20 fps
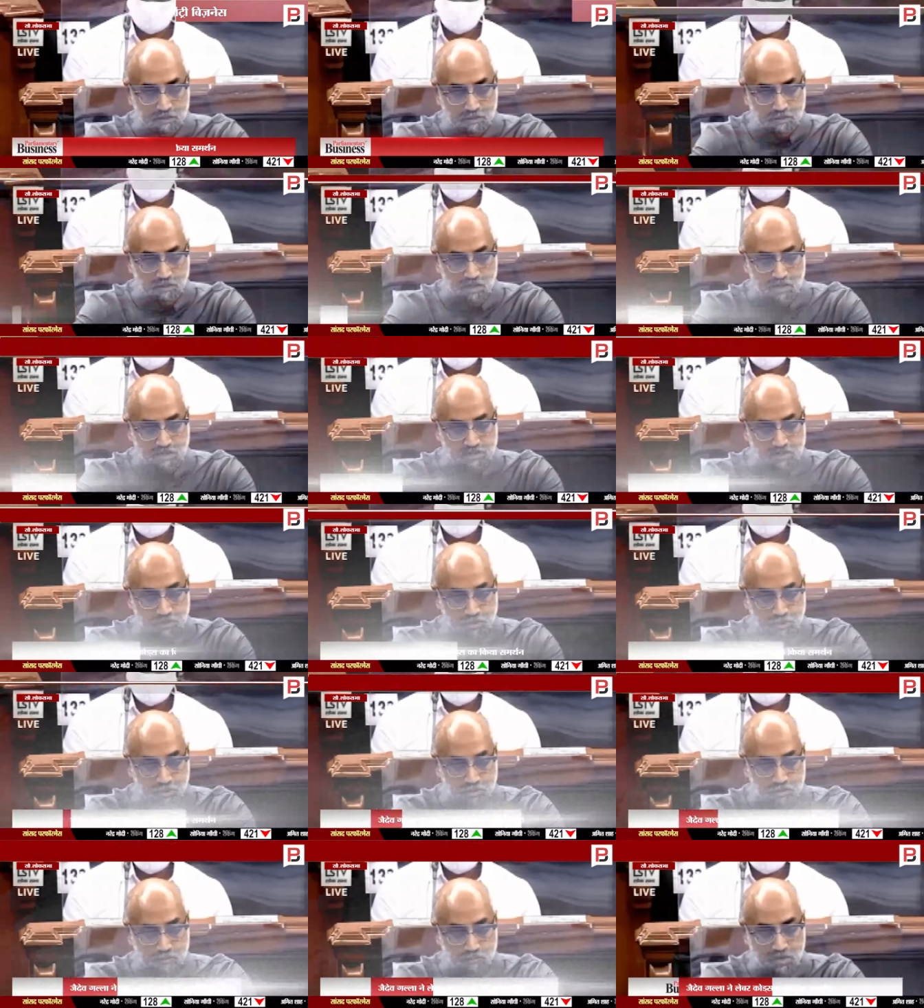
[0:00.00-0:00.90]
Clause
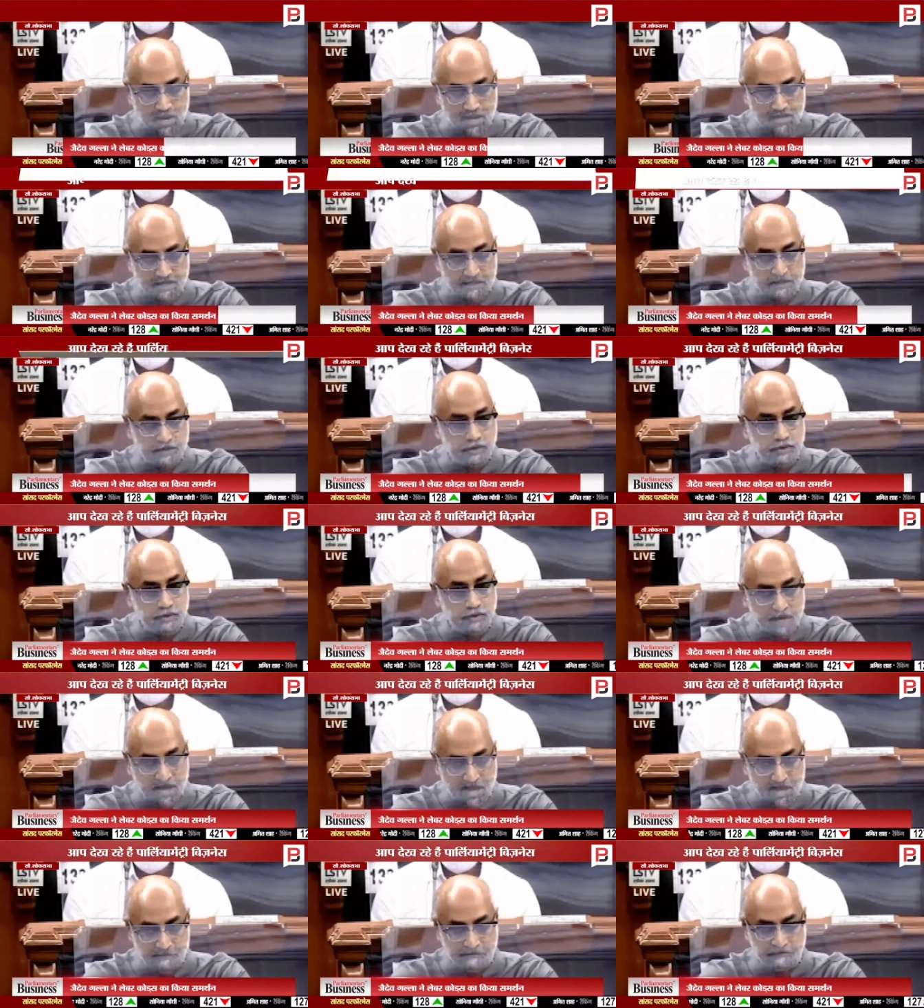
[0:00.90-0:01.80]
2, bracket
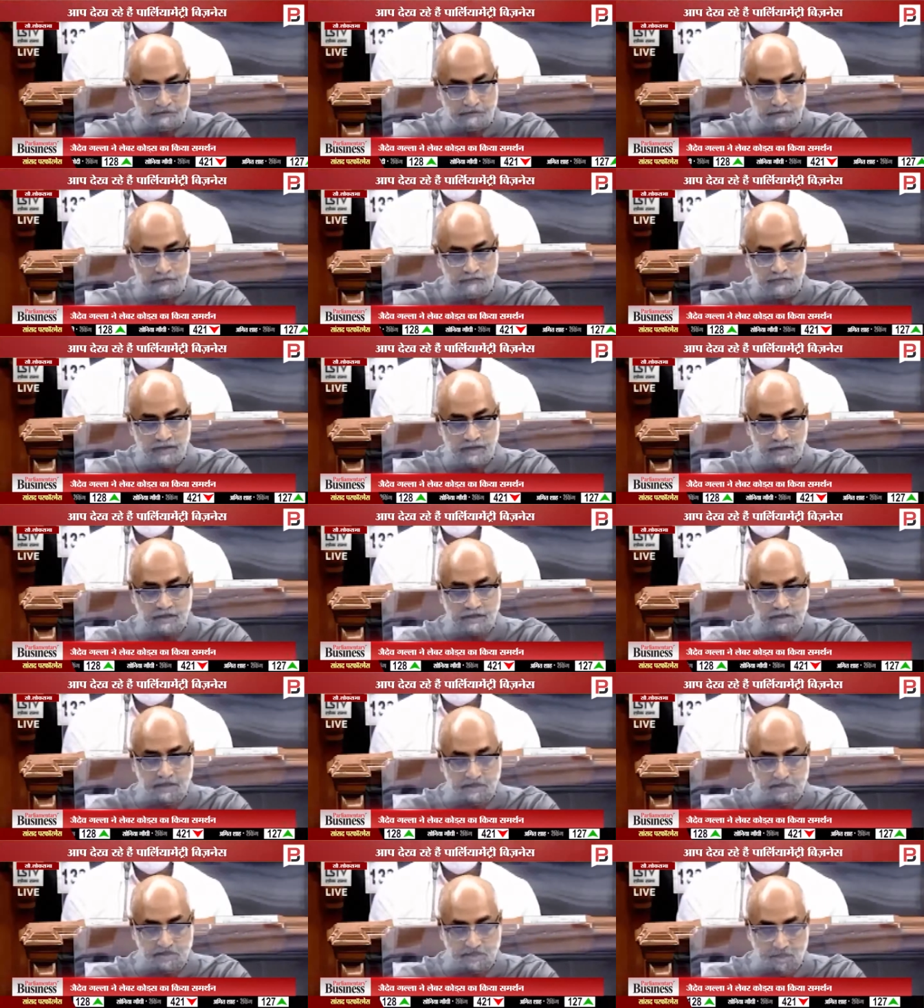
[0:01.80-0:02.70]
2F,
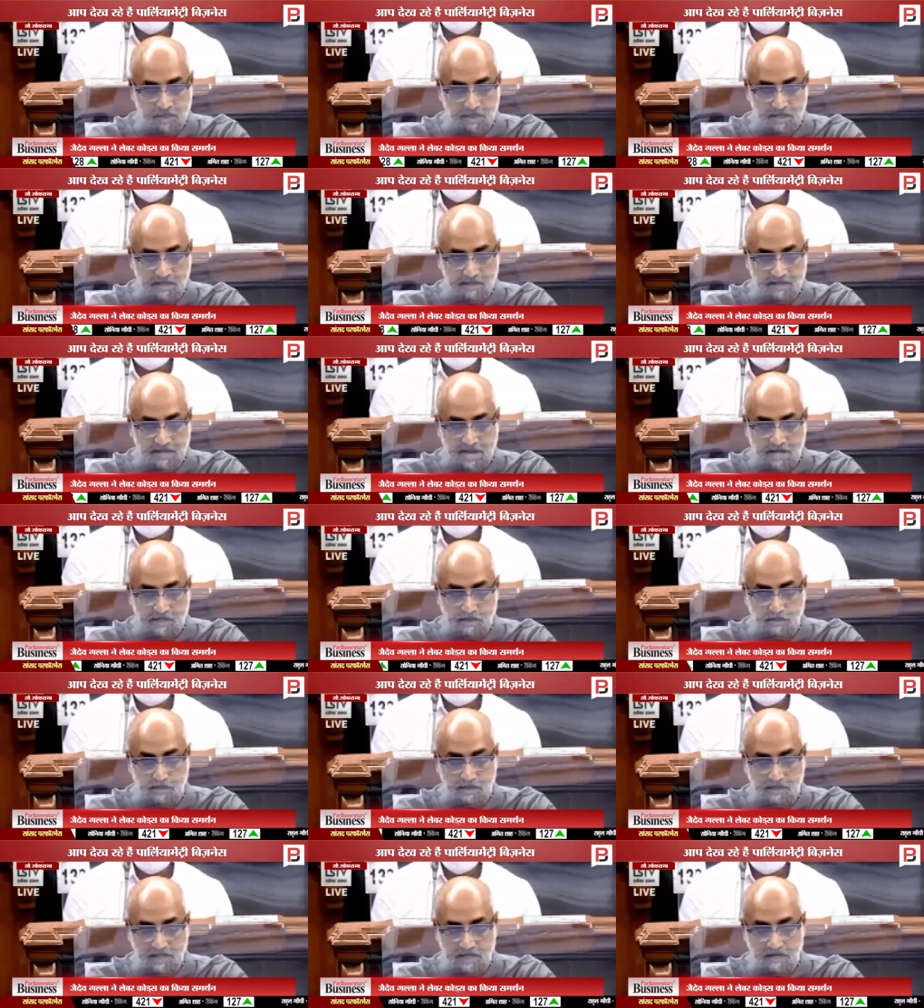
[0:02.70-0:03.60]
concerted
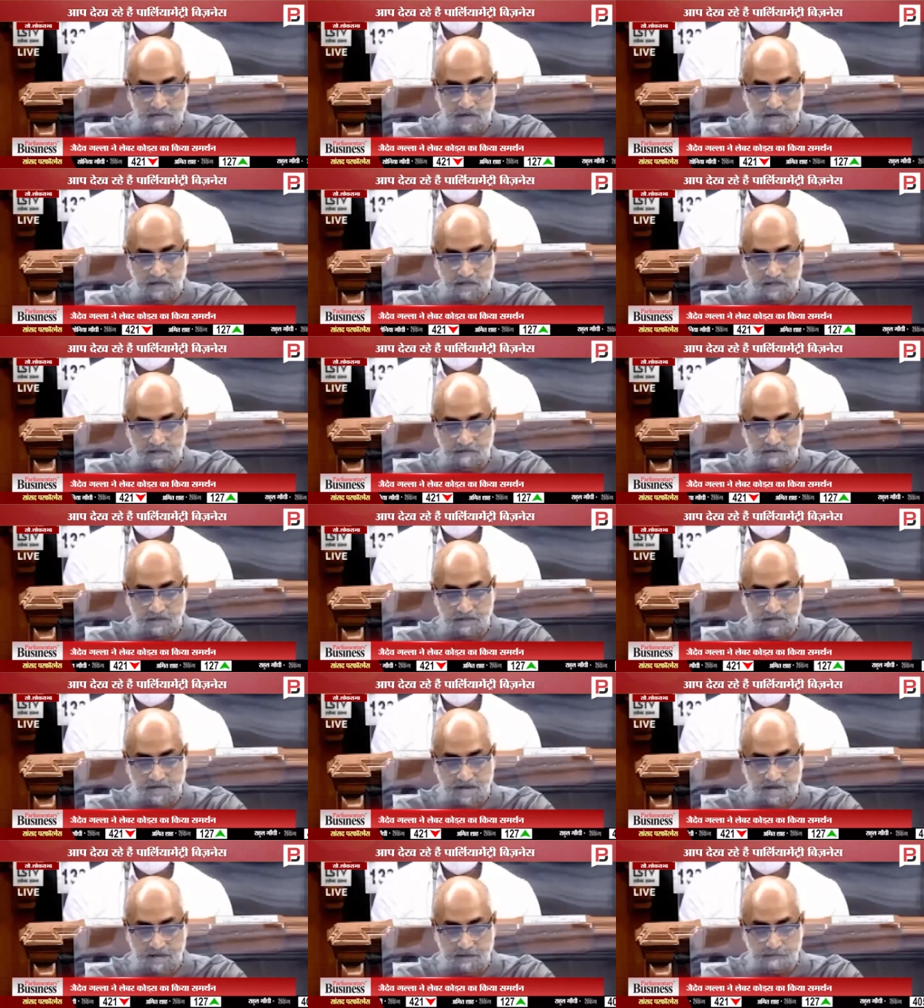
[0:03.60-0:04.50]
casual leave on a
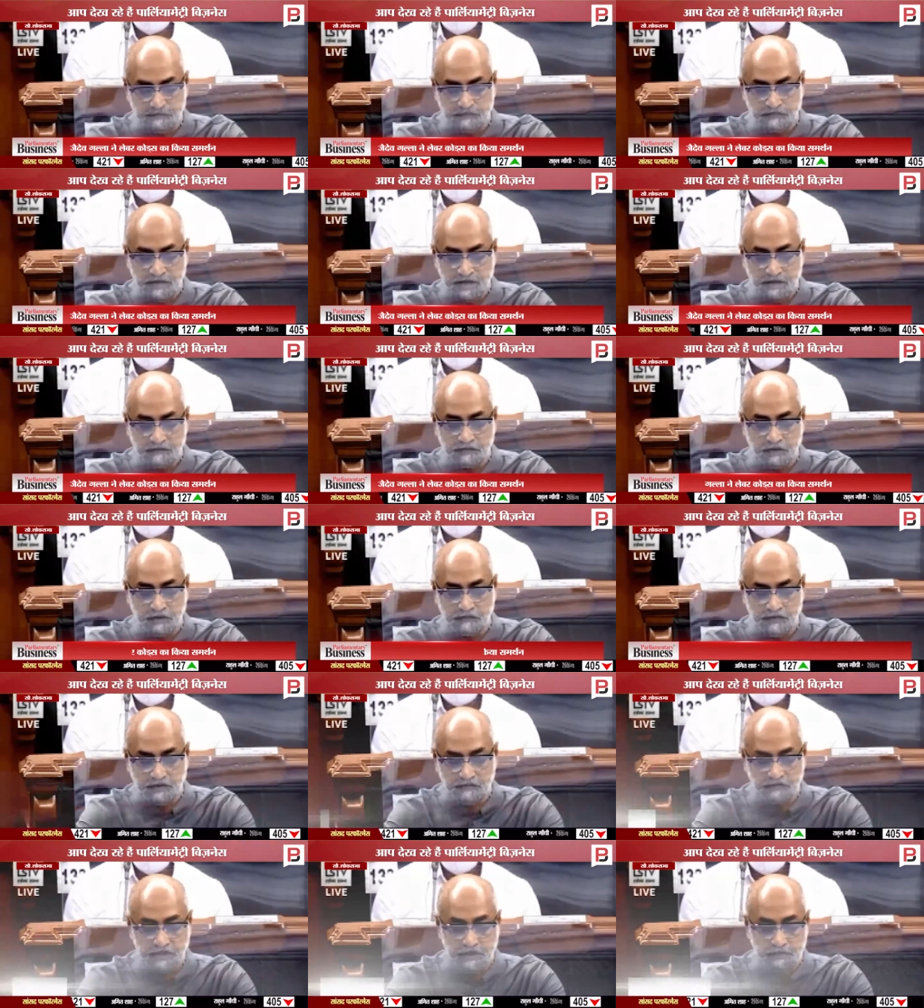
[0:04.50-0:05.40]
given day for
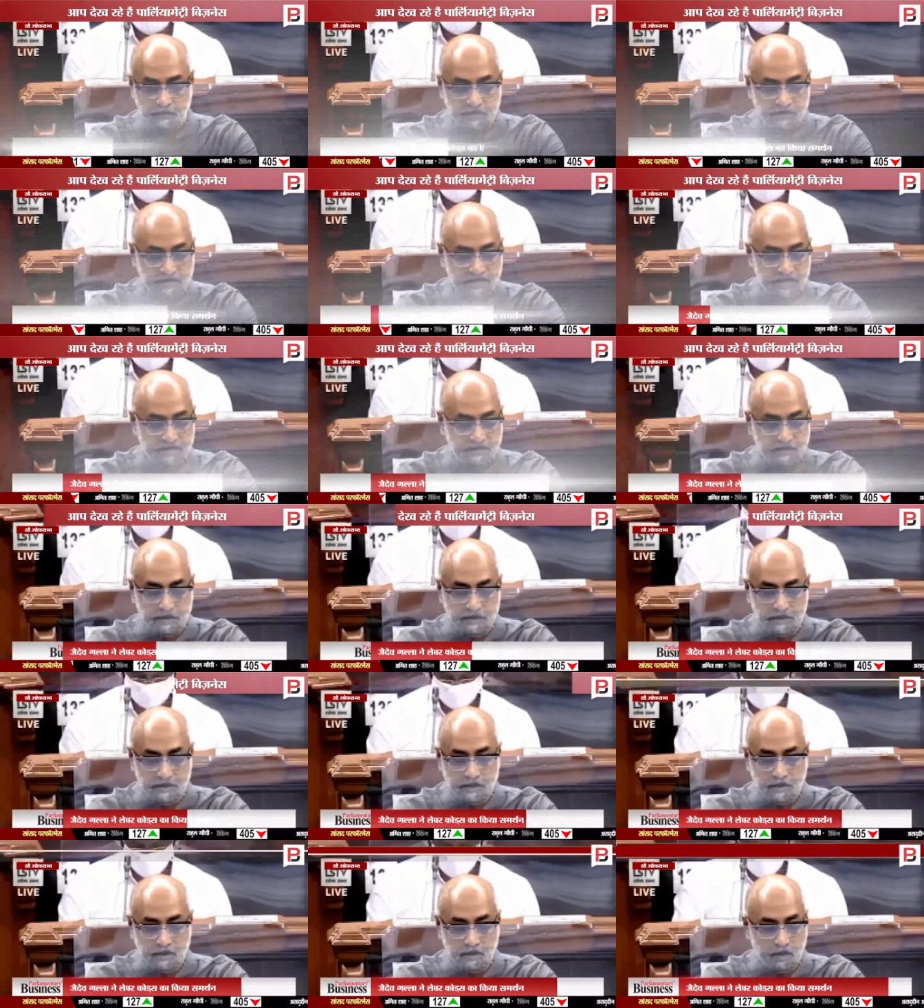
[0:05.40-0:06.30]
50%
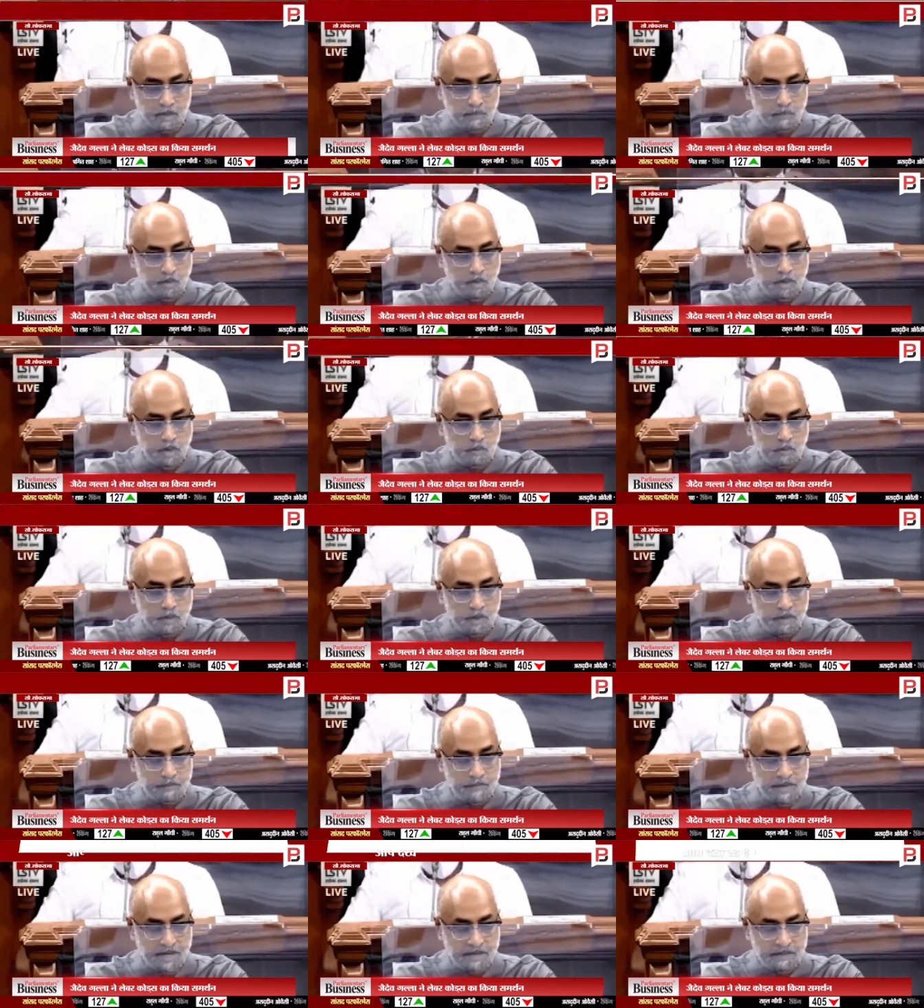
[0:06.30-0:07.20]
or more
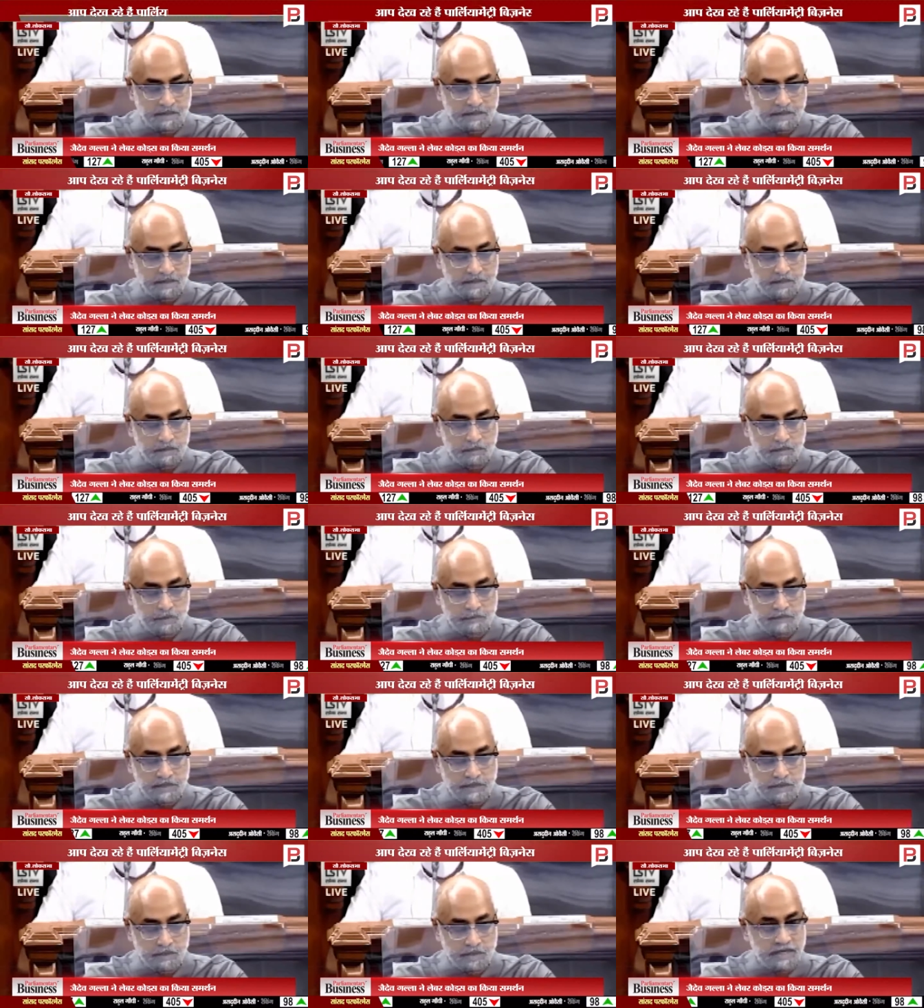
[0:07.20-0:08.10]
workmen
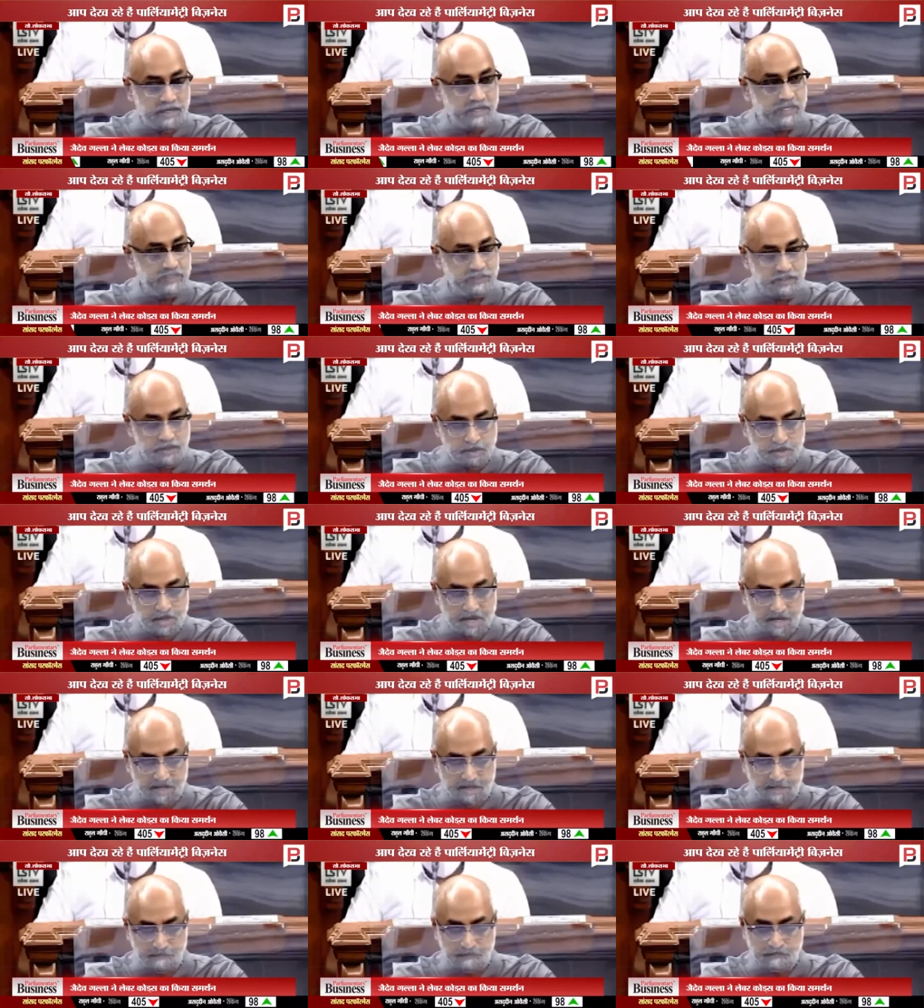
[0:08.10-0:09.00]
would be treated as
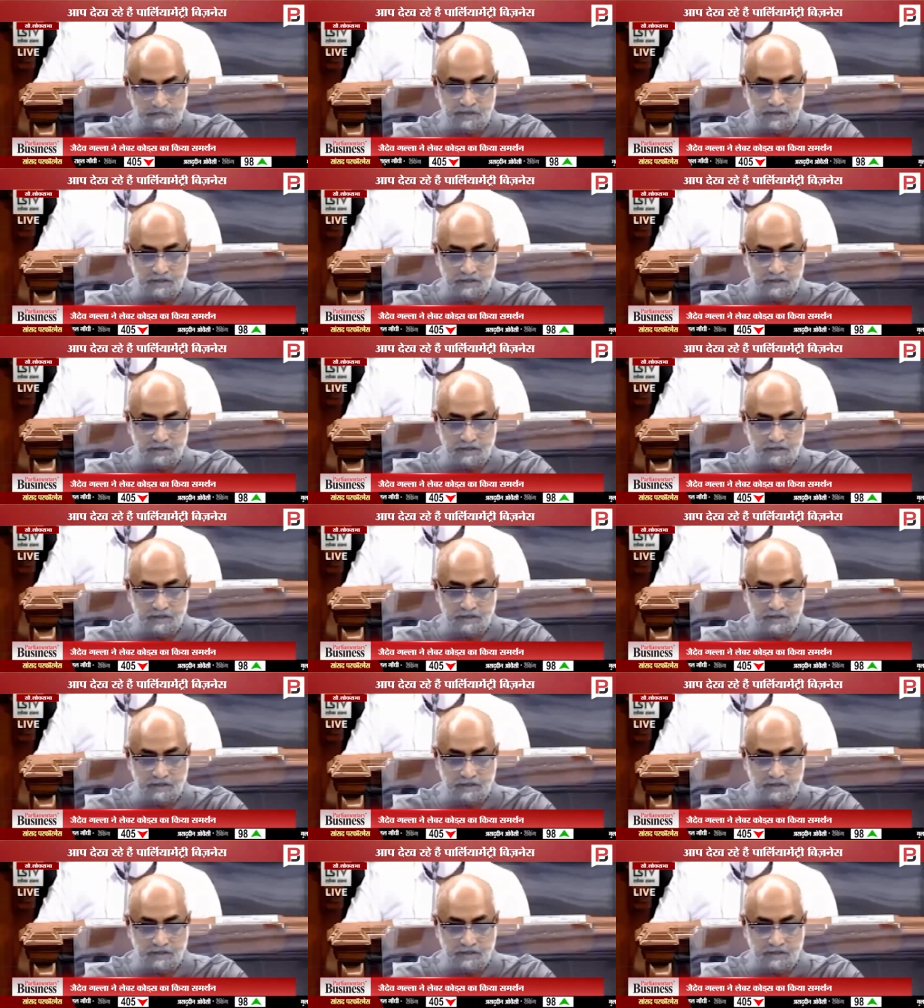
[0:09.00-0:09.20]
strike.